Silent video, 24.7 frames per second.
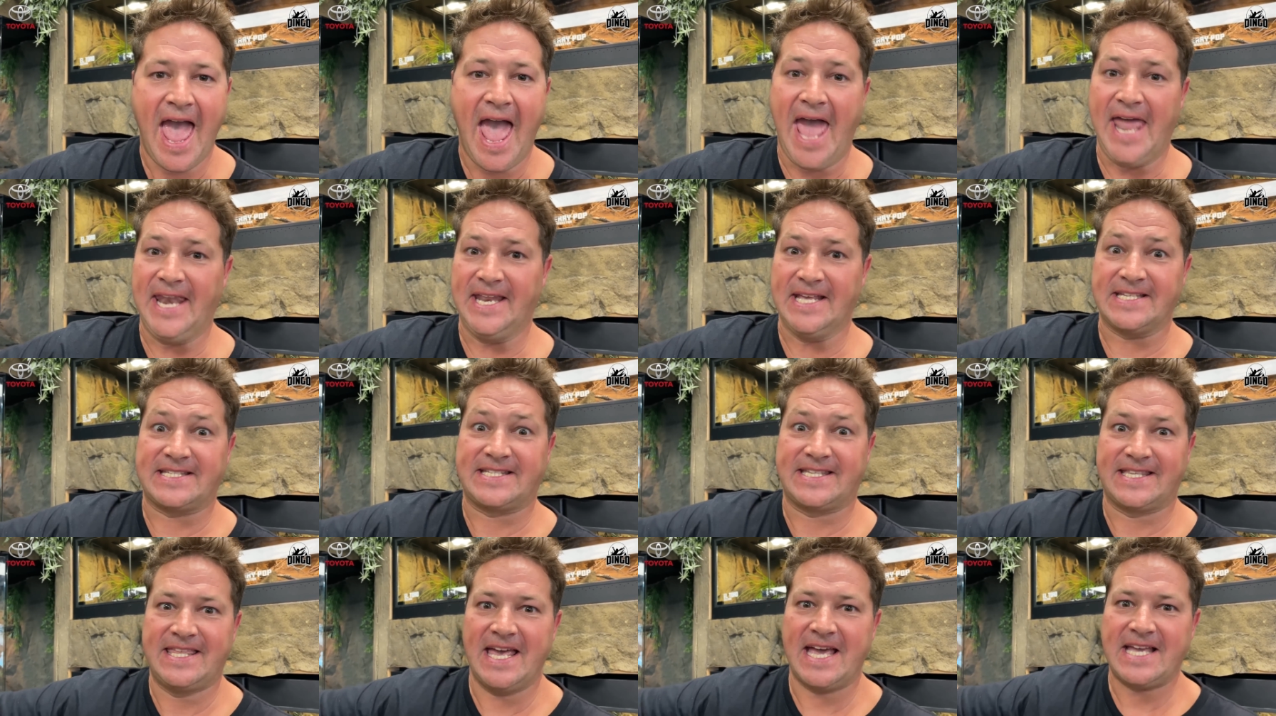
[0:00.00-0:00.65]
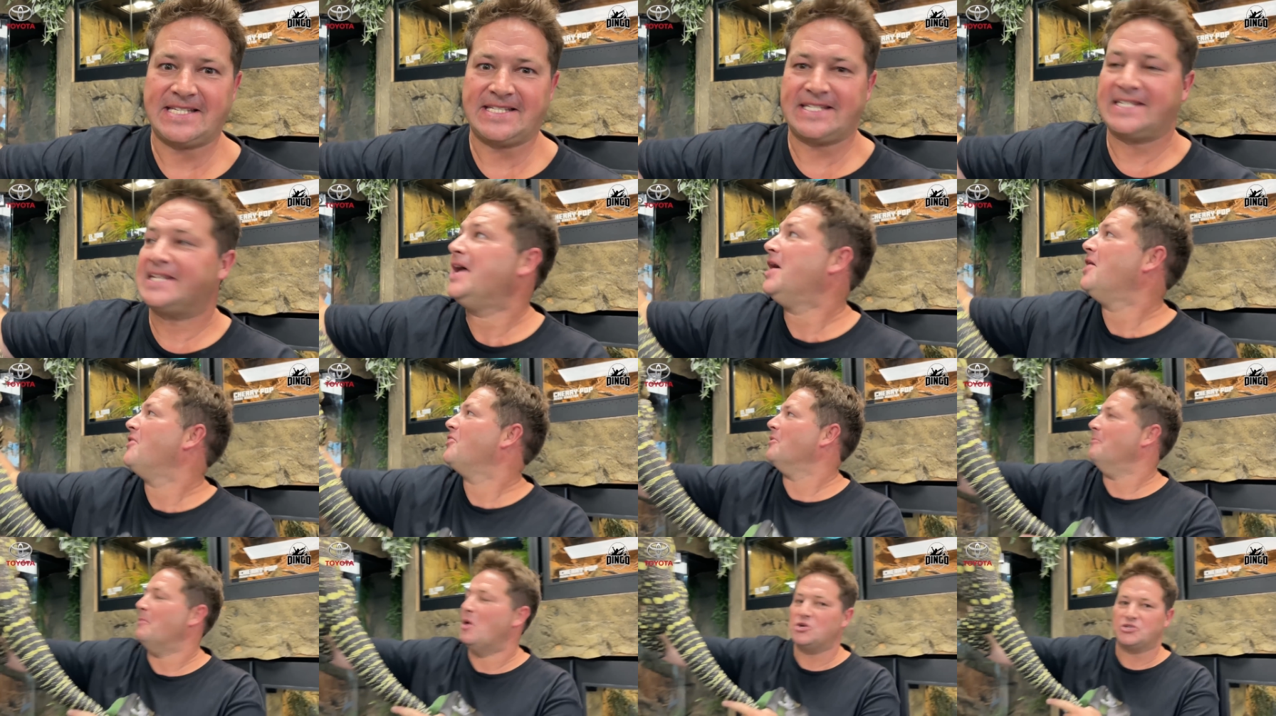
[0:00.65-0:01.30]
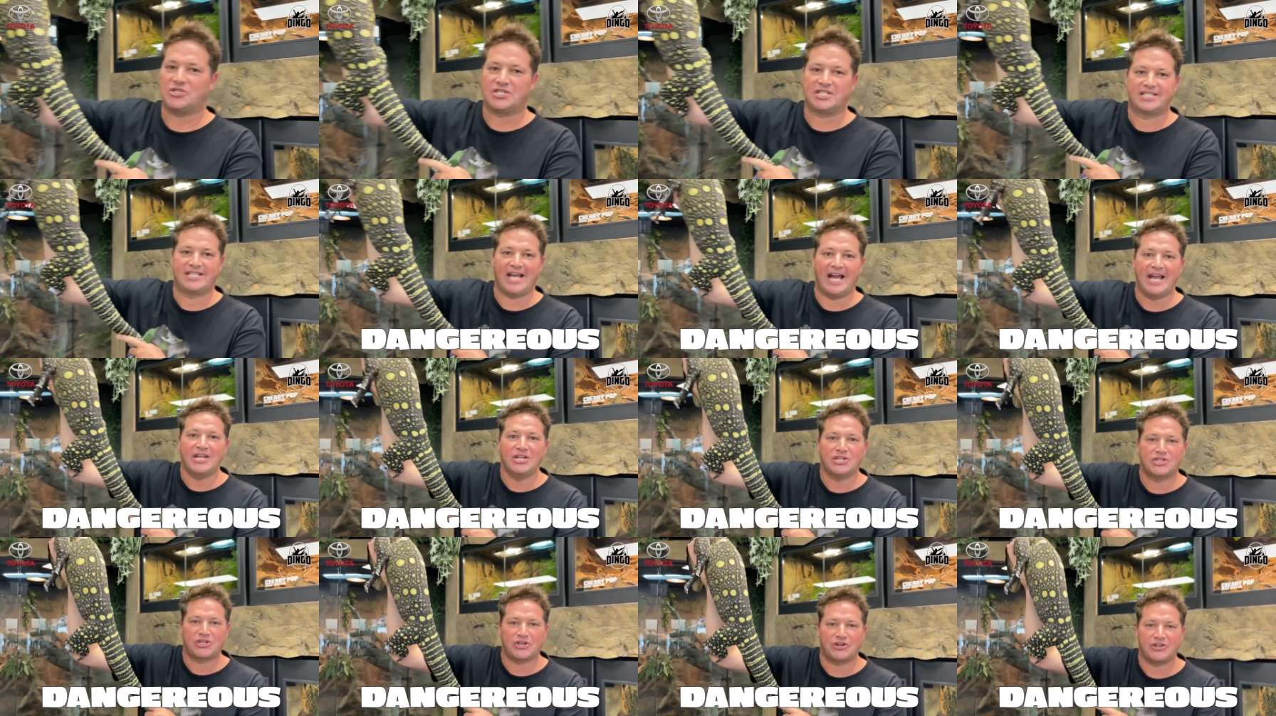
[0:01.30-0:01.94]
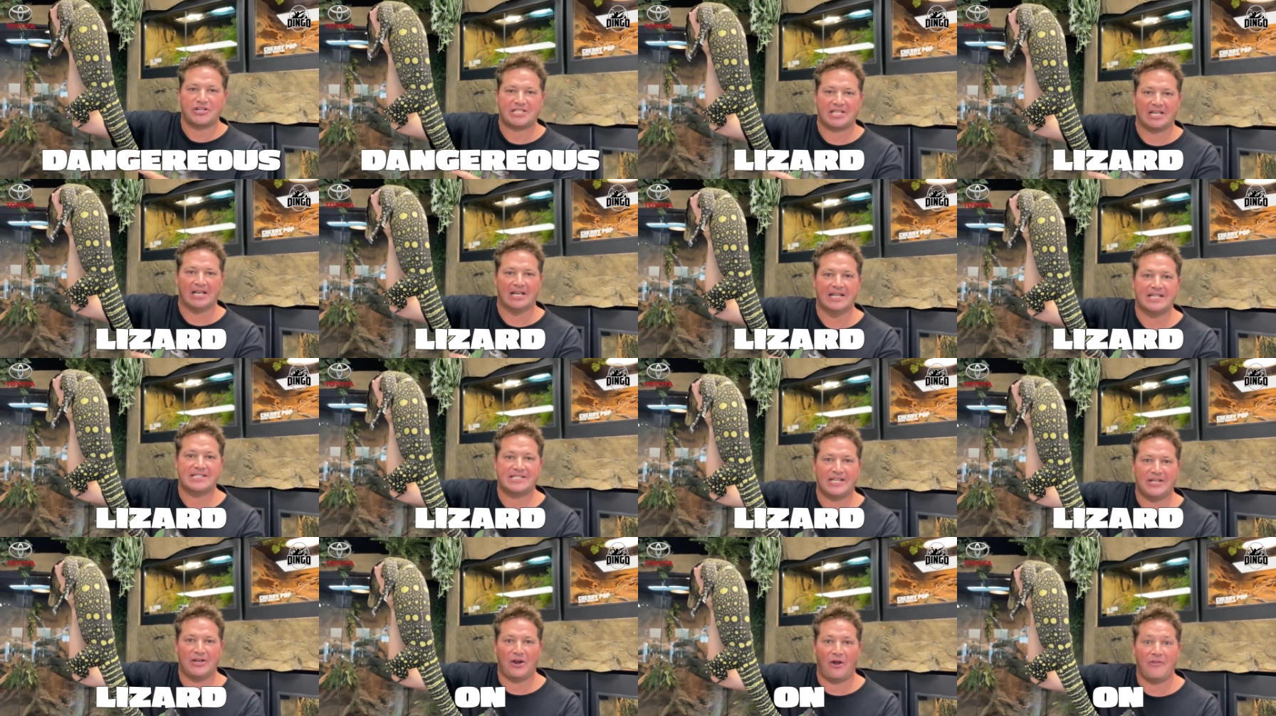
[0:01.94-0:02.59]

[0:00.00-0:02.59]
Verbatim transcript: and is this the most dangerous lizard